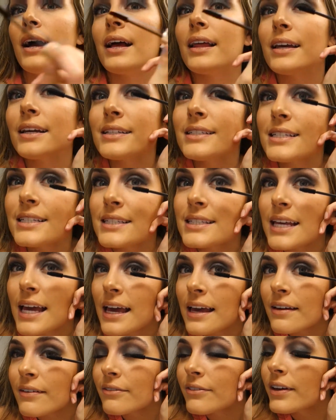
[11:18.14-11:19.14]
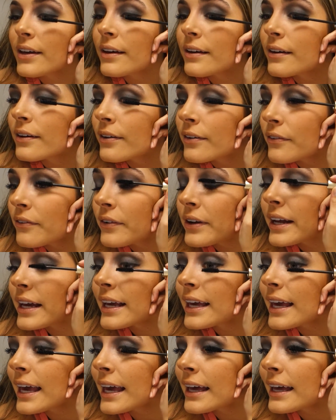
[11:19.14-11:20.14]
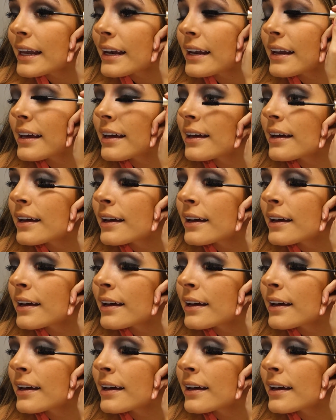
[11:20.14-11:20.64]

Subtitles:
I like to save when I can.